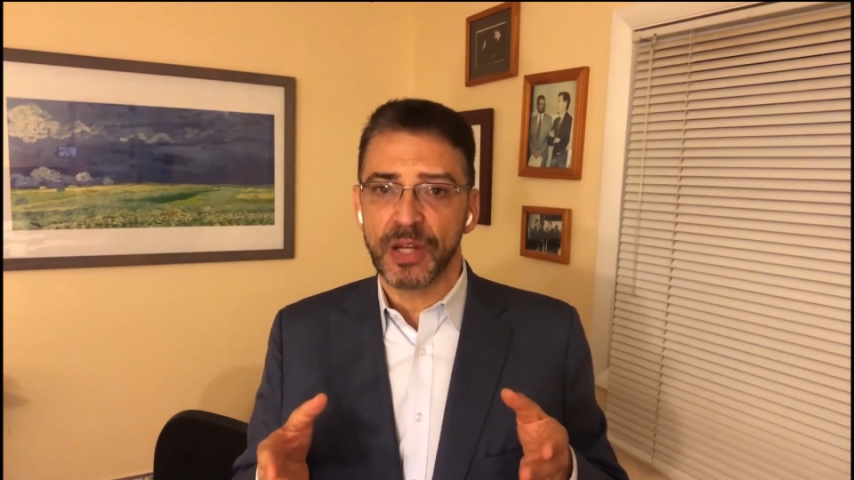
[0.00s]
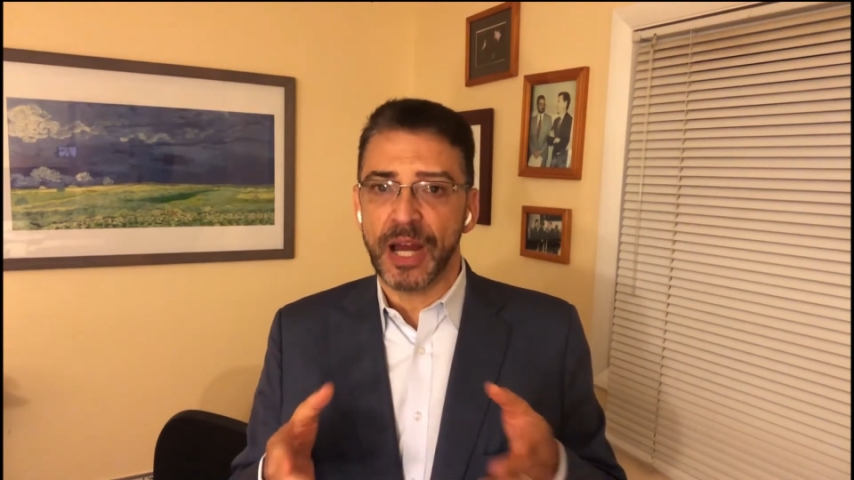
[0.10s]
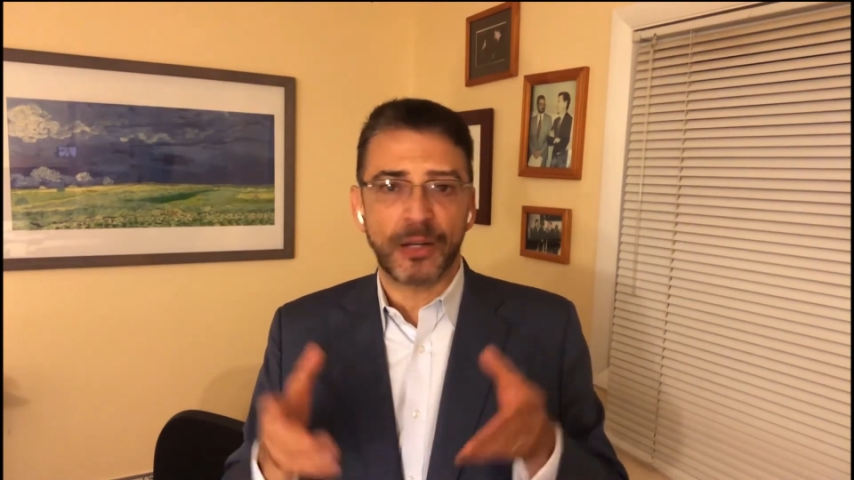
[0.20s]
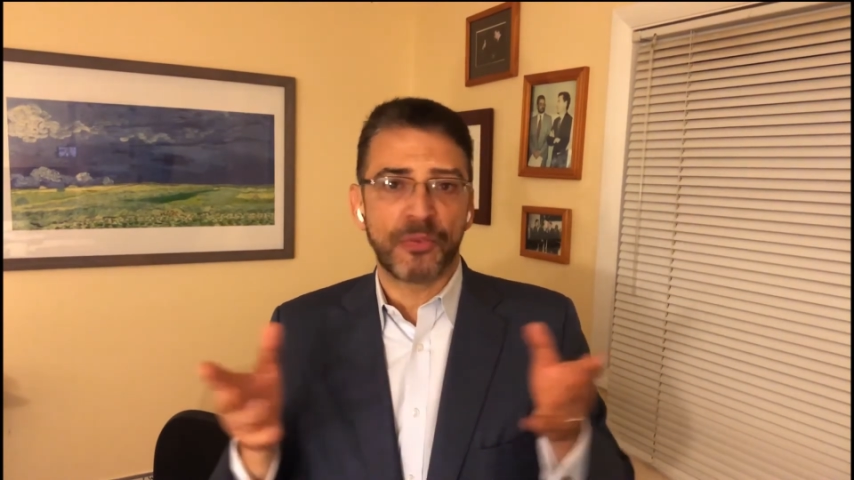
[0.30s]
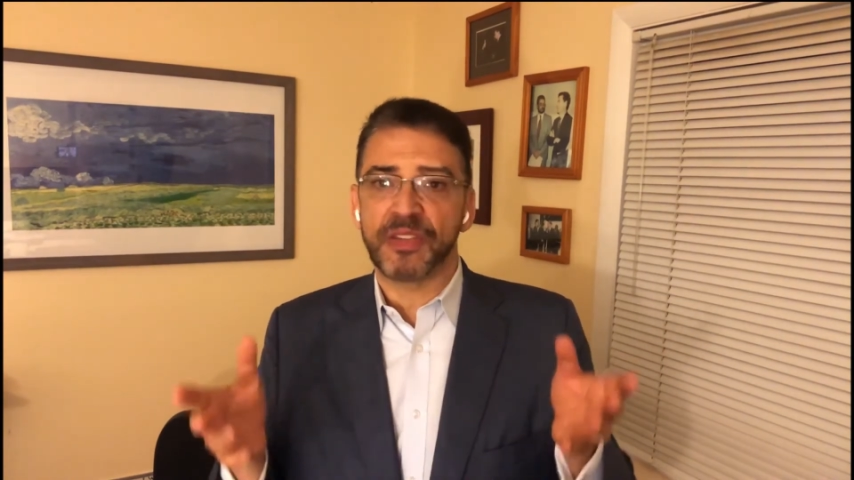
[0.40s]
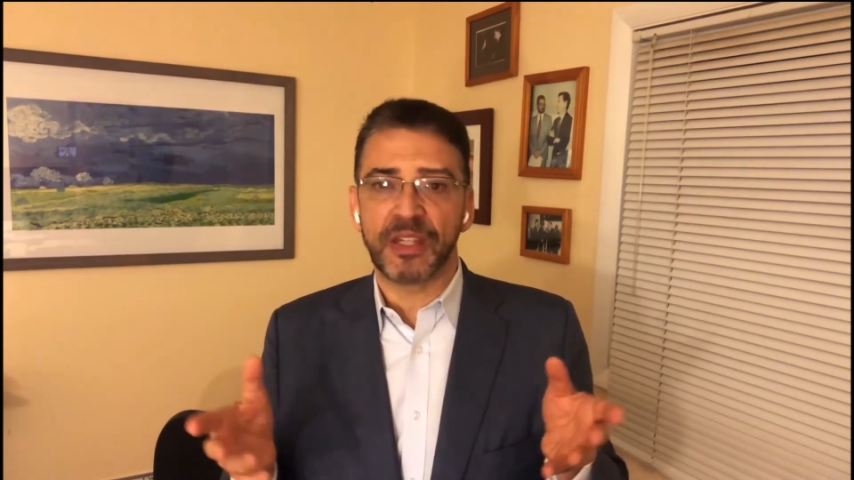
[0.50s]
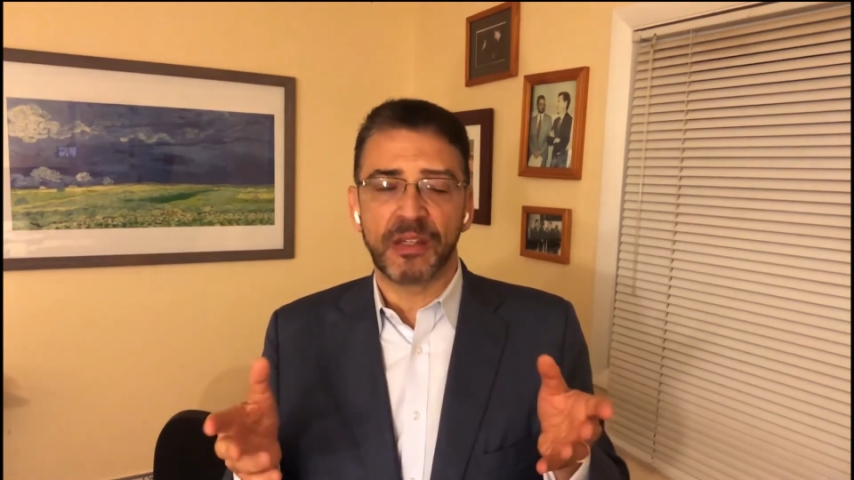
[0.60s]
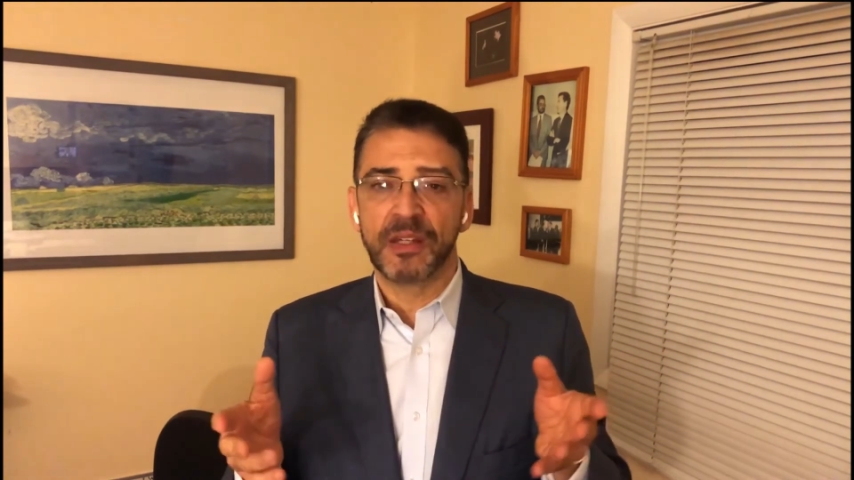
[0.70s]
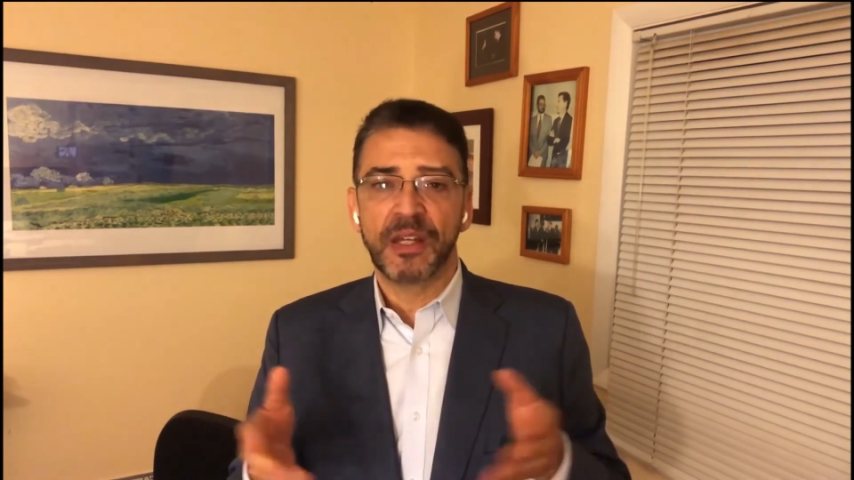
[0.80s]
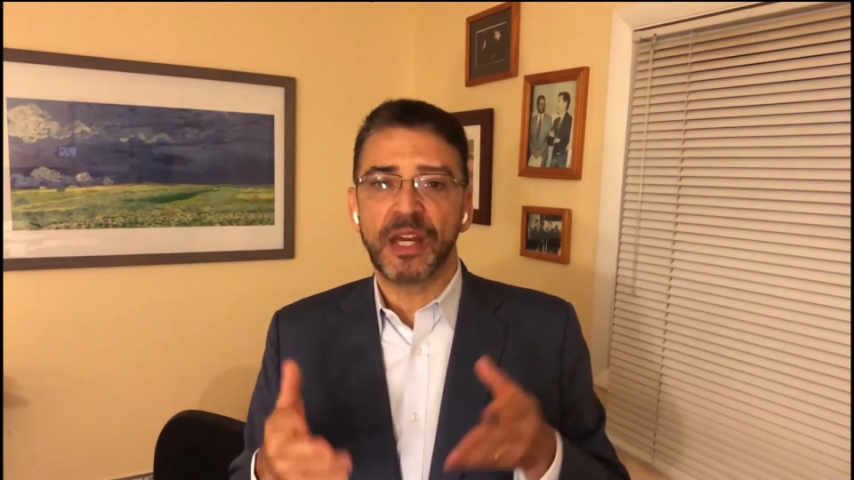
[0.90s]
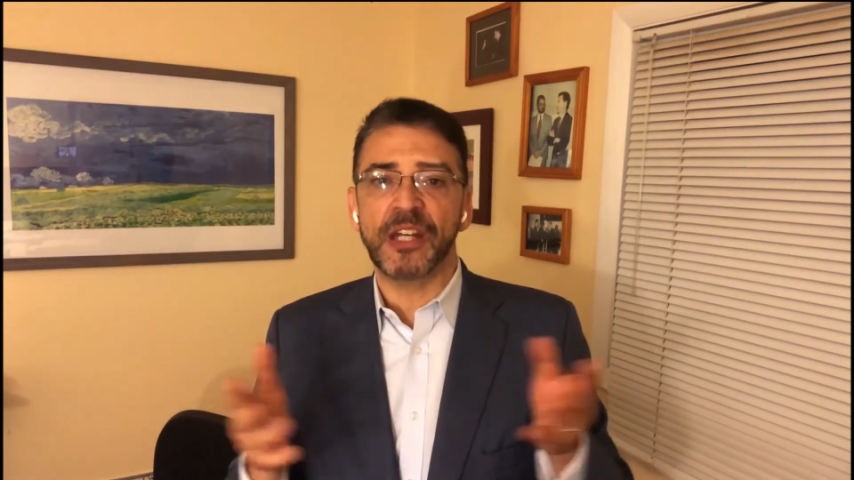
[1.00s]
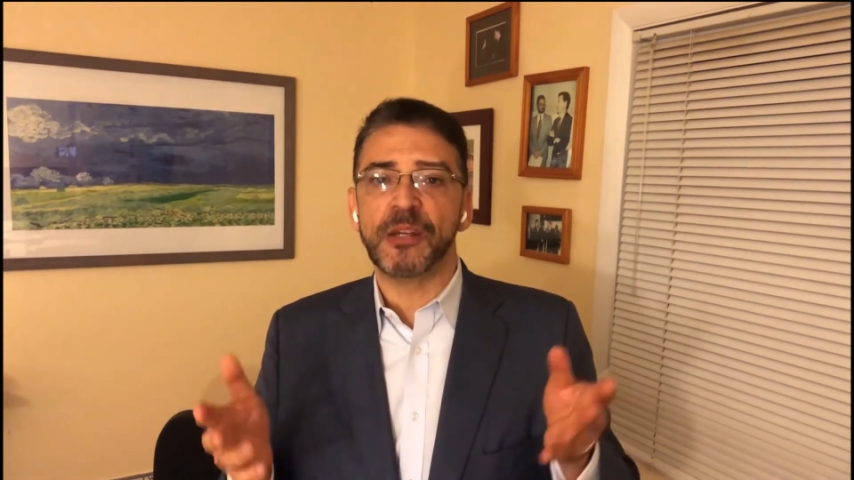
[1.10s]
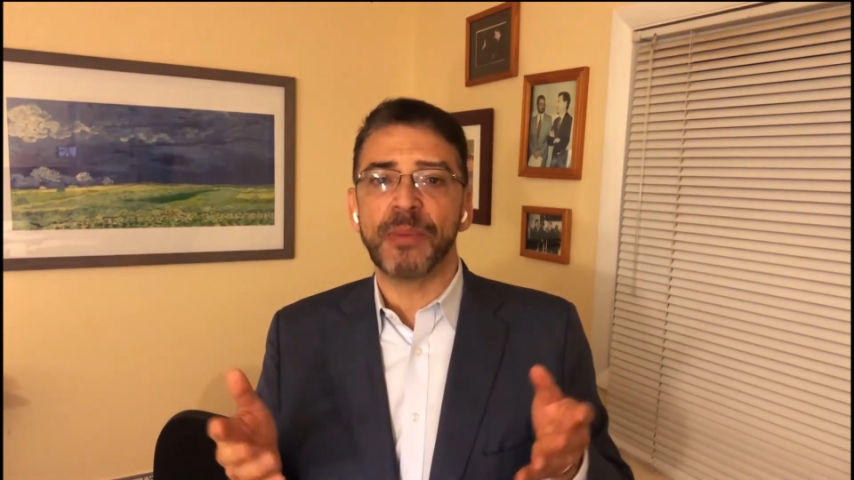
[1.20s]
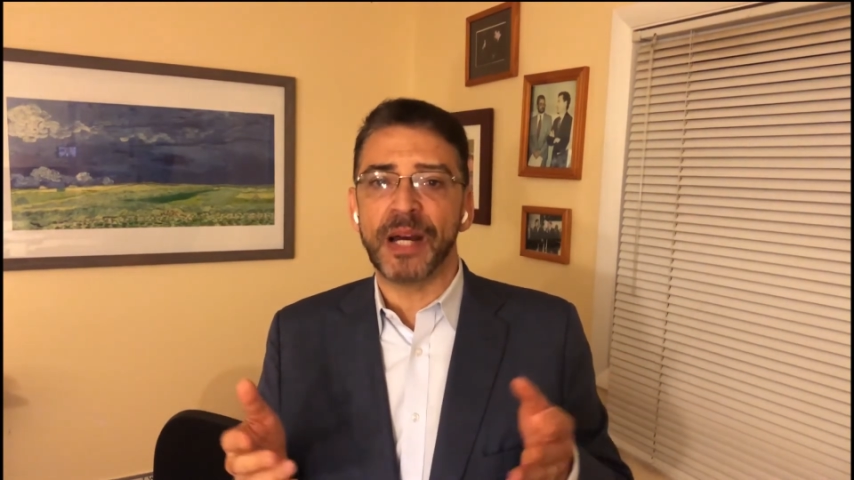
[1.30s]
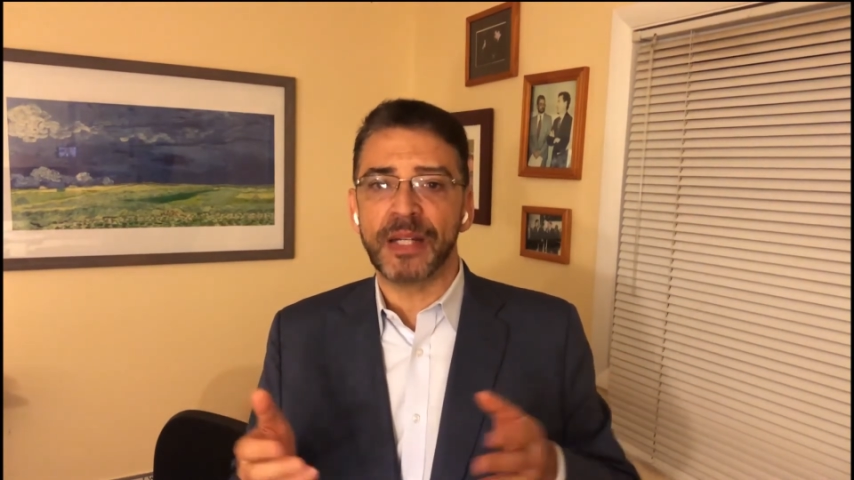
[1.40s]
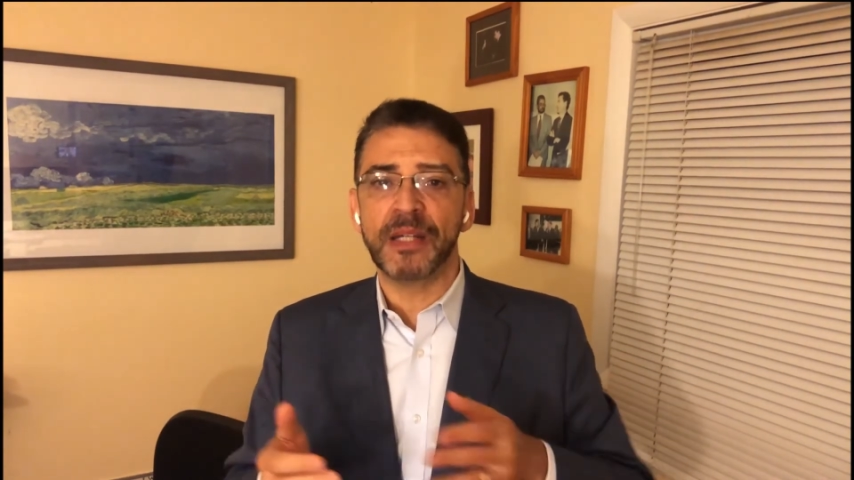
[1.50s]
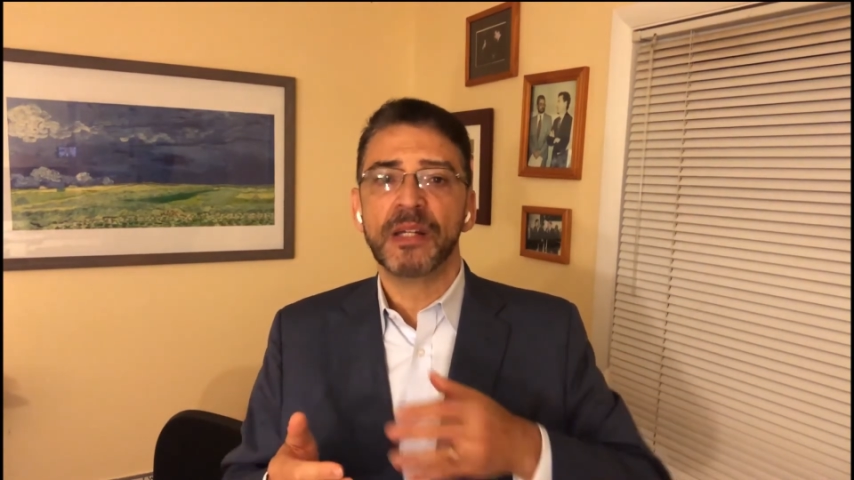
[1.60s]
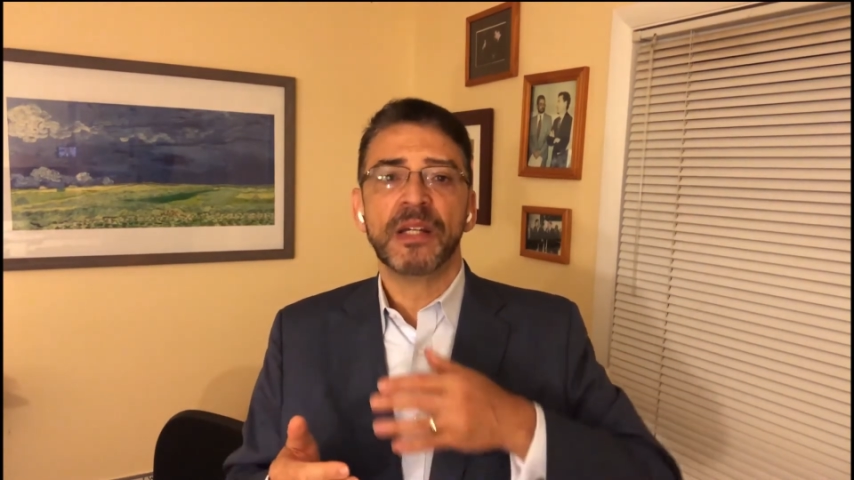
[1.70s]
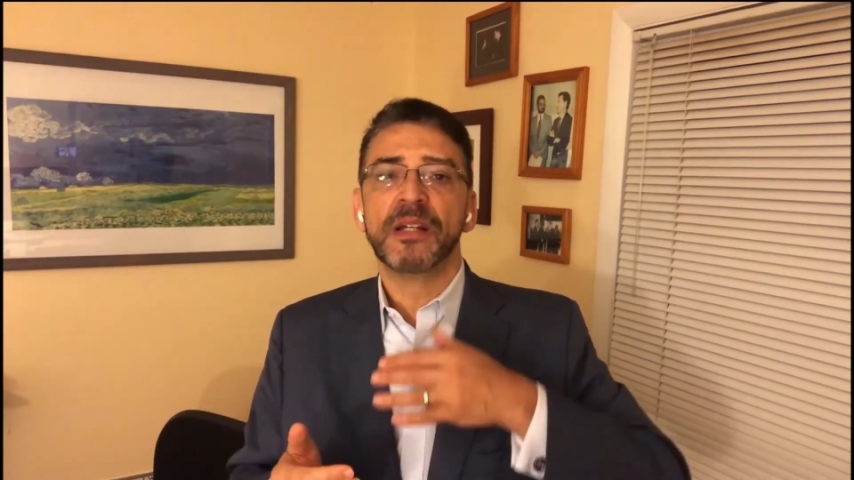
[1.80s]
I don't think anybody